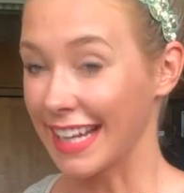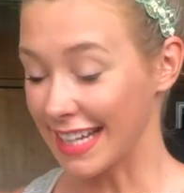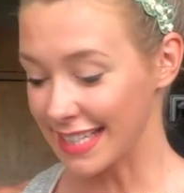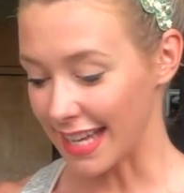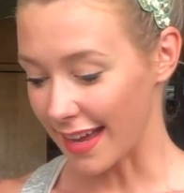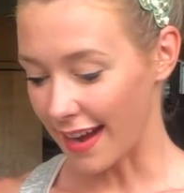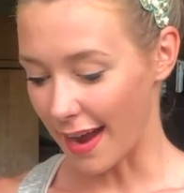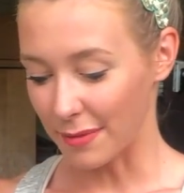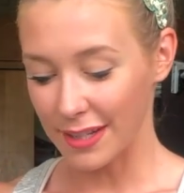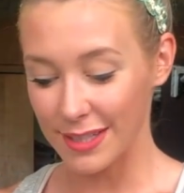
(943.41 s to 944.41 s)
like I said,
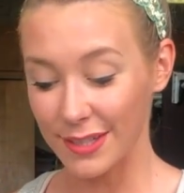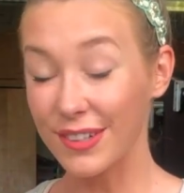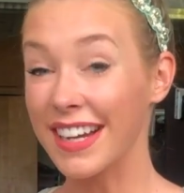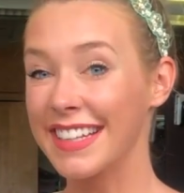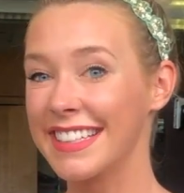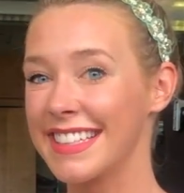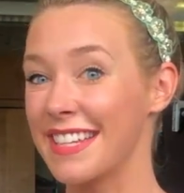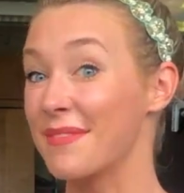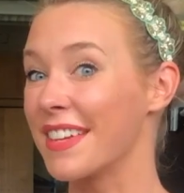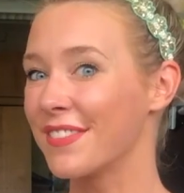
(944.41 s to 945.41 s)
I'm gonna do
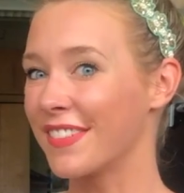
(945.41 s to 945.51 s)
something